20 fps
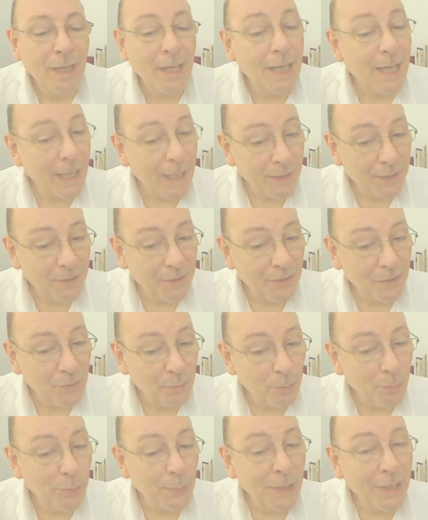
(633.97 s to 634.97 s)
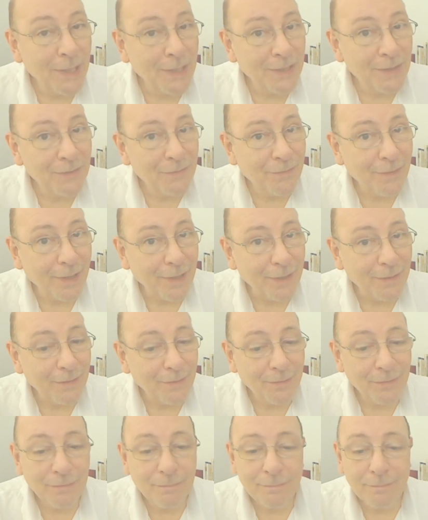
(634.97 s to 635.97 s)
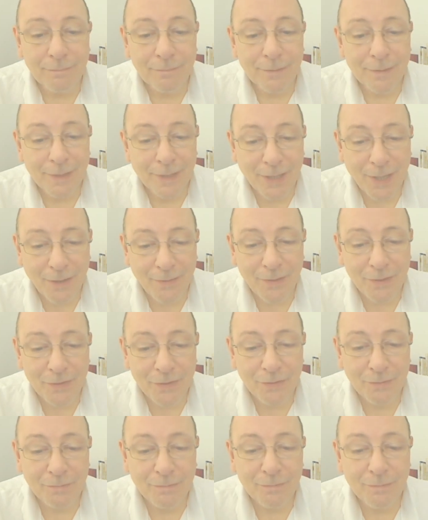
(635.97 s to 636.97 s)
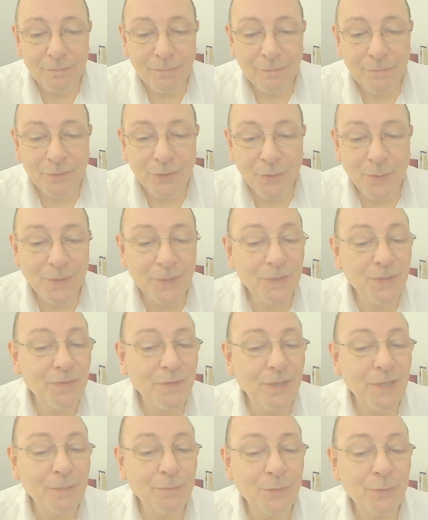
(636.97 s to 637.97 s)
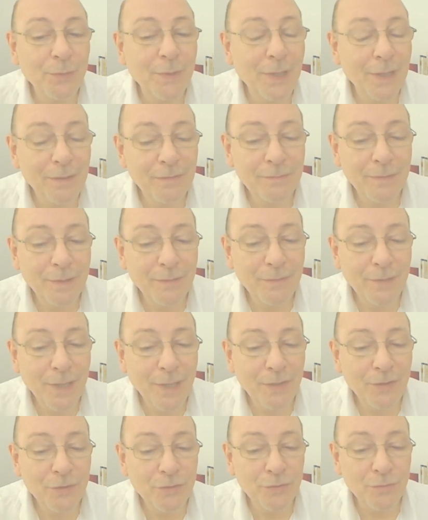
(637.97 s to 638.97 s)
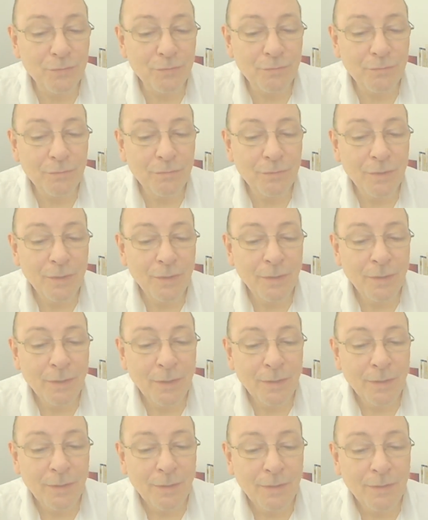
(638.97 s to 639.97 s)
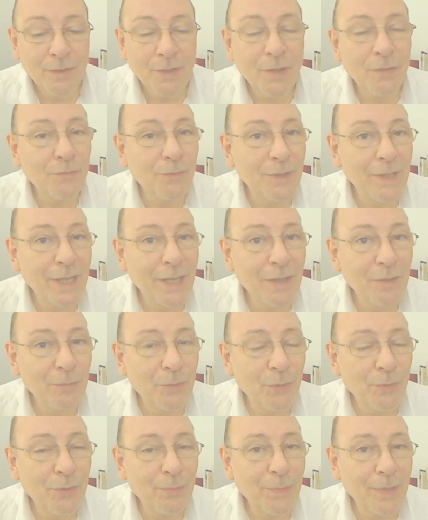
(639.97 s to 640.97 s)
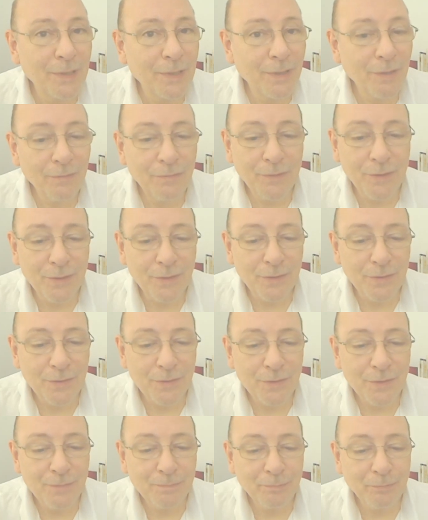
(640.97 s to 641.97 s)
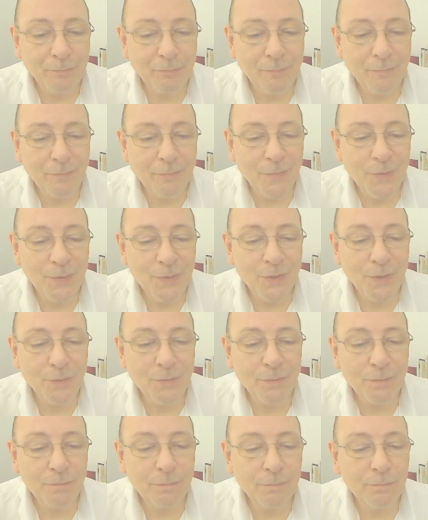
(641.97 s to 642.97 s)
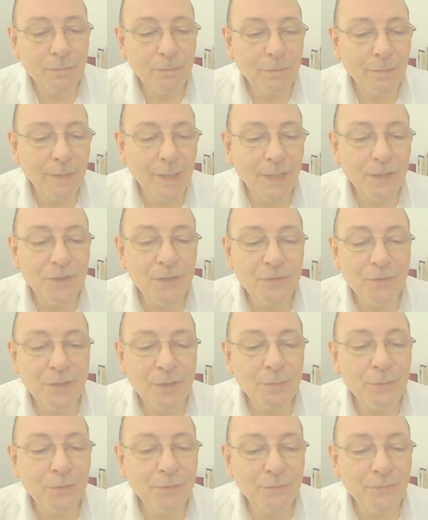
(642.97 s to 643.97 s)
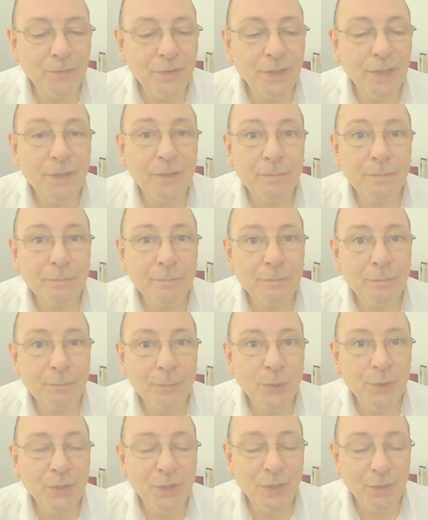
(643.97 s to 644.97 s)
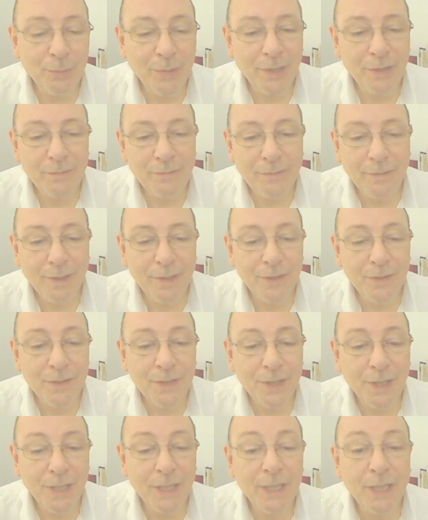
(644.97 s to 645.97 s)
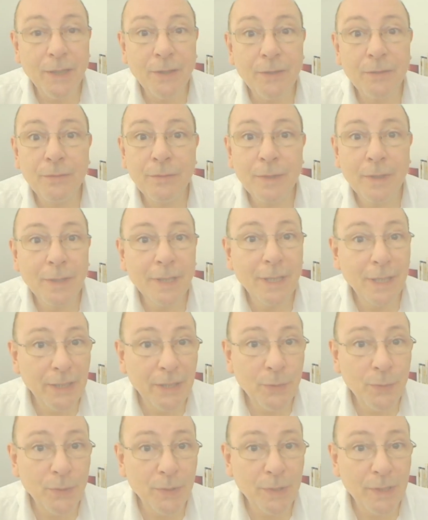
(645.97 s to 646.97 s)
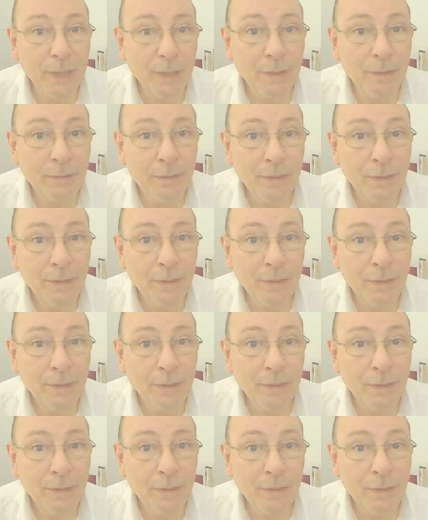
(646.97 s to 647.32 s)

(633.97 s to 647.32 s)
And blind faith, courage to extremes without foundation, don't really help me with my confidence. So extremes of fear, putting on a brave face, ego, and equally